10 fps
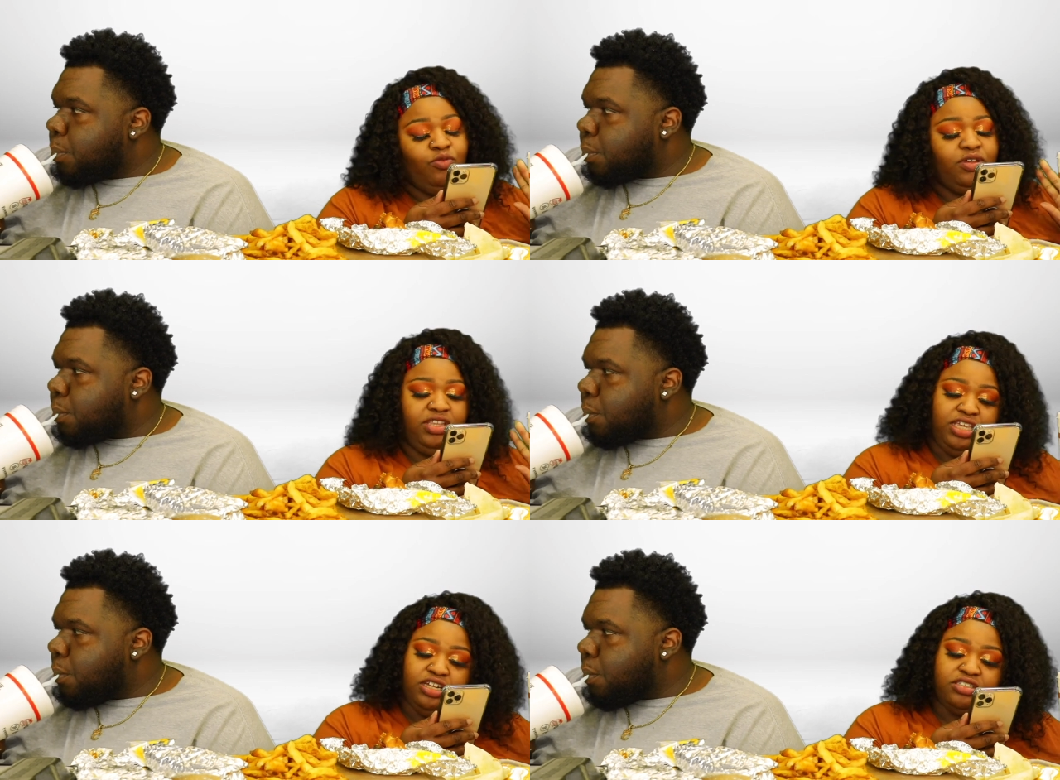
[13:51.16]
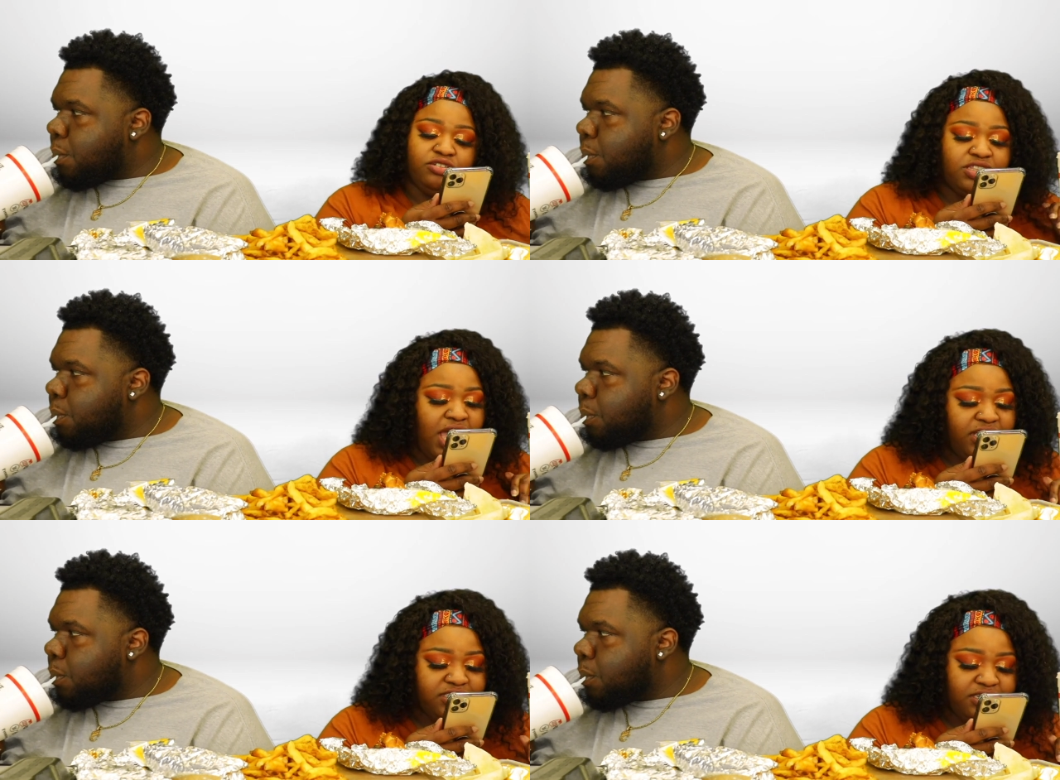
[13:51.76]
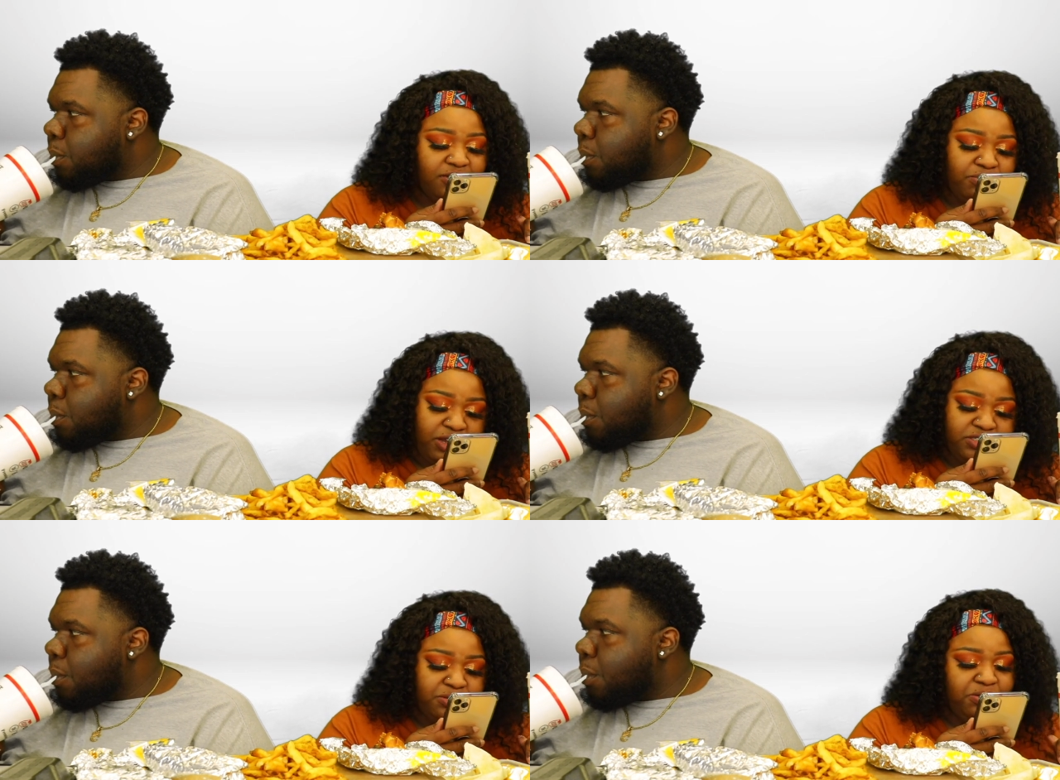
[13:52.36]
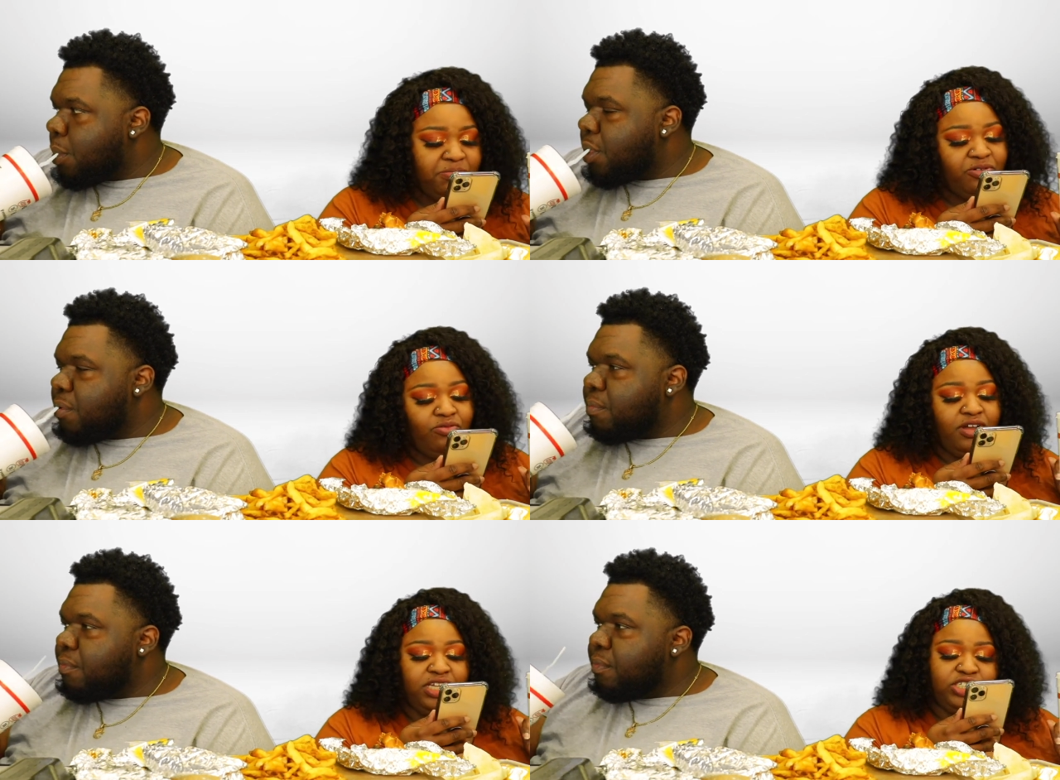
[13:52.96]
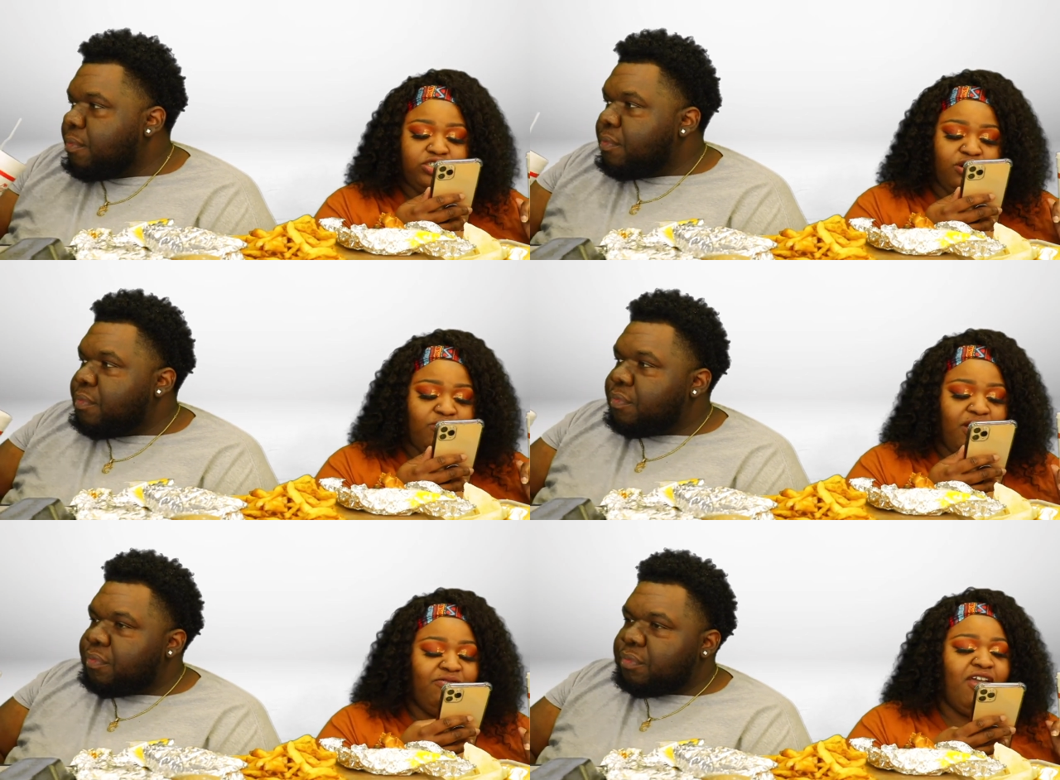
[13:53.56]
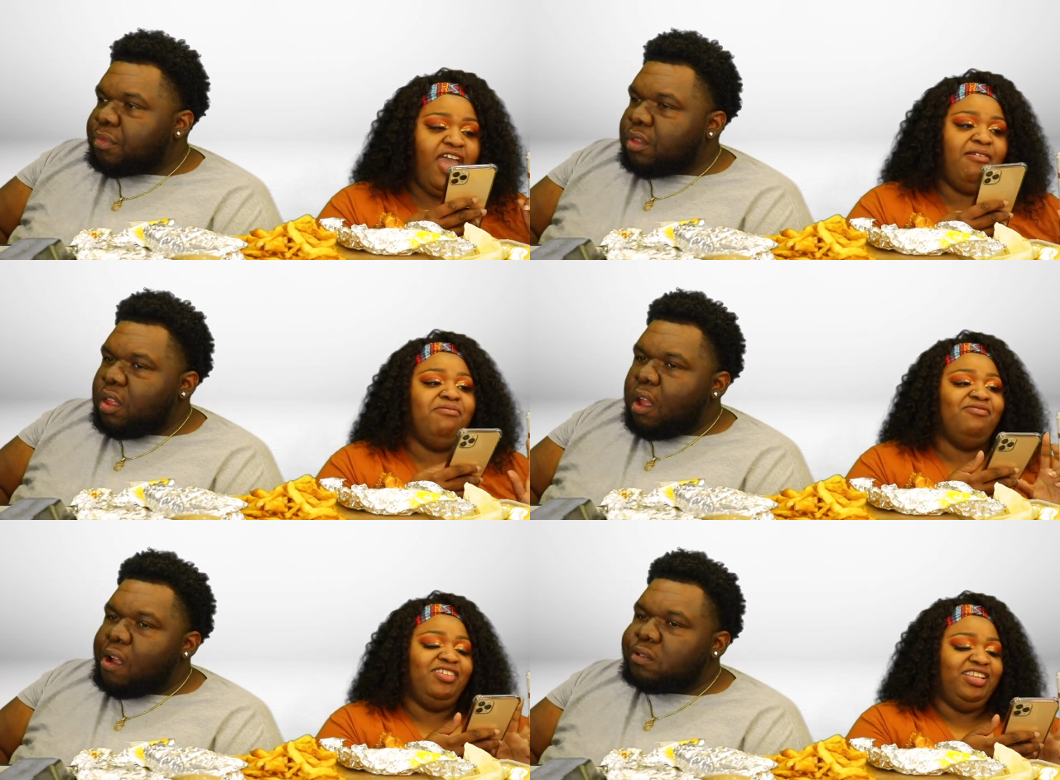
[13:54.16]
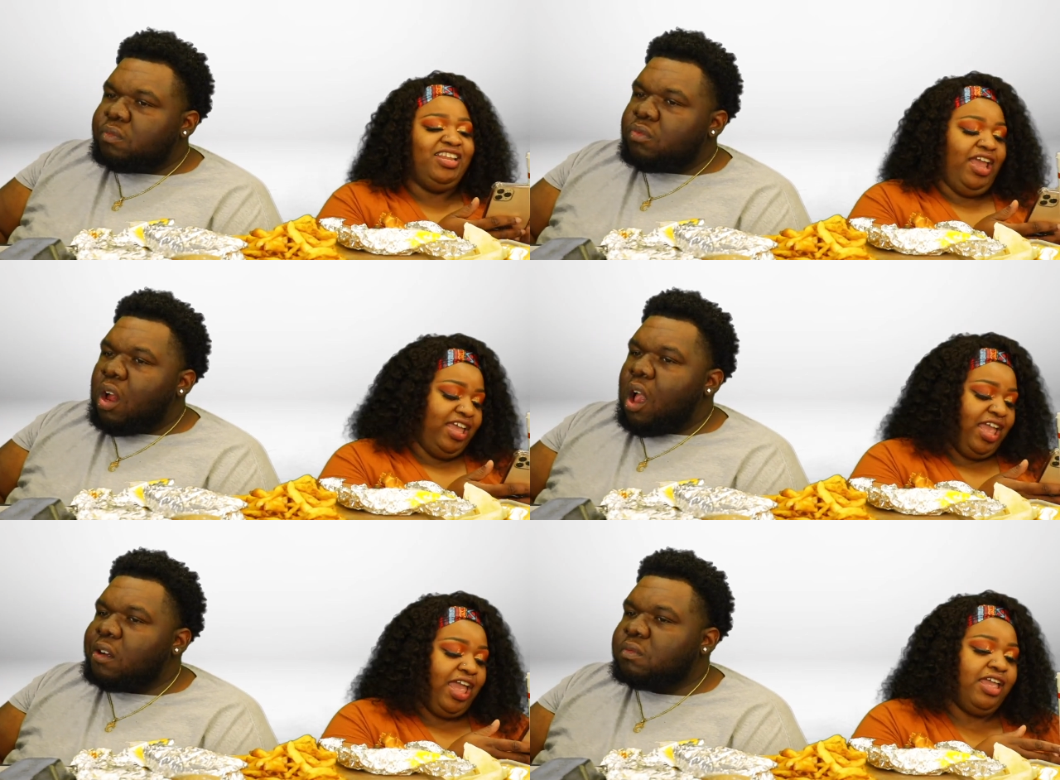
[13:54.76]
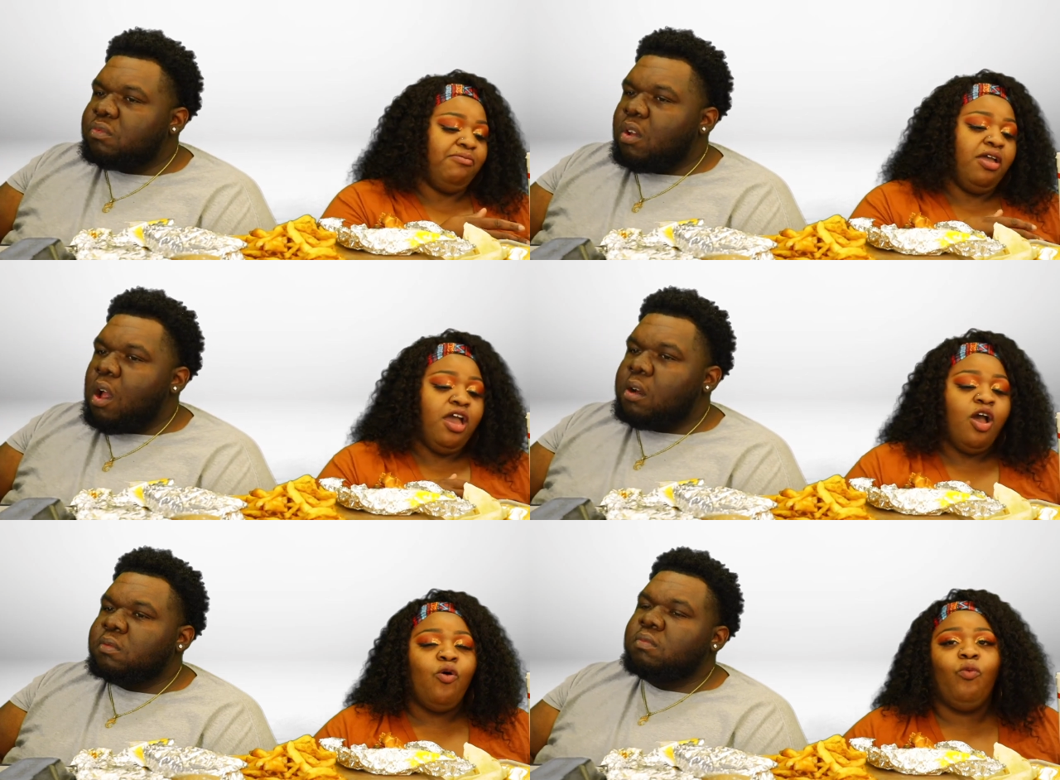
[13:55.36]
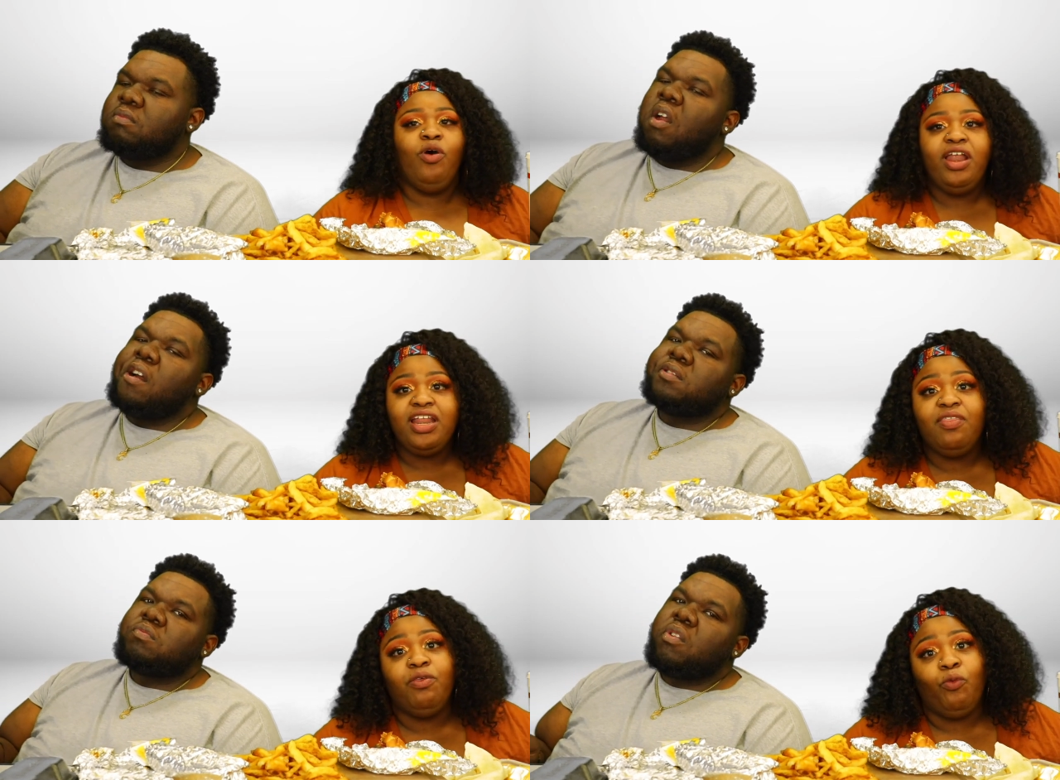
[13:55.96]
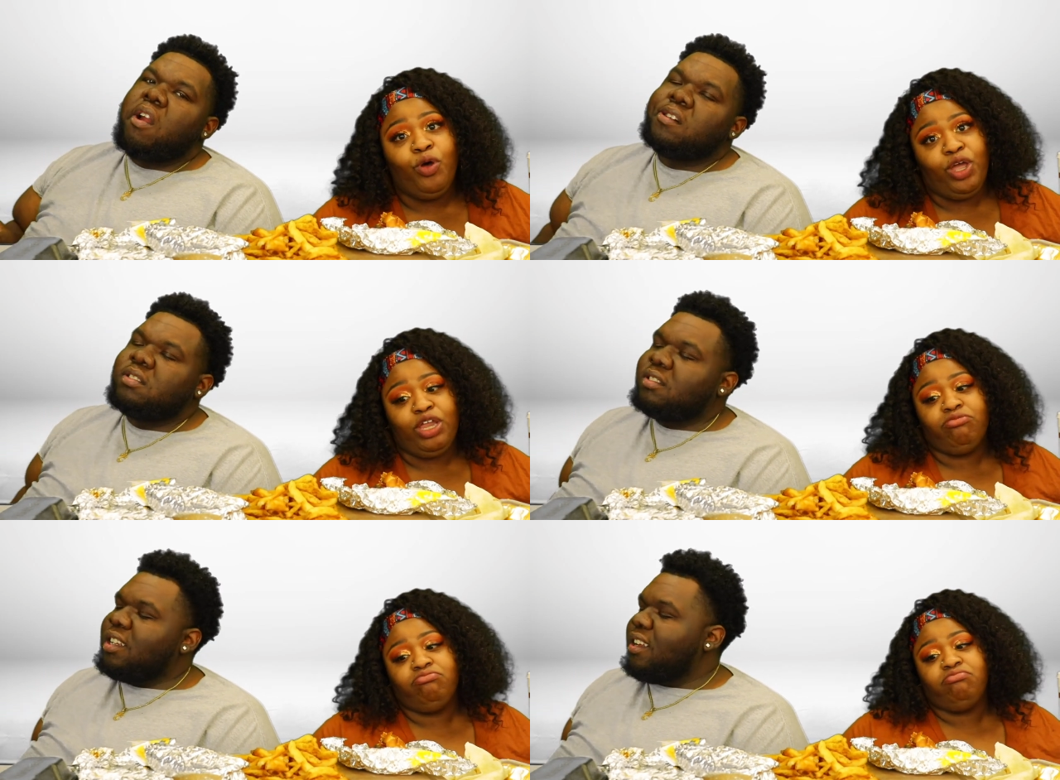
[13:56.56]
Speaker 1: With the year two thousand approaching, people were unsure what would happen when the date came. What in the wood?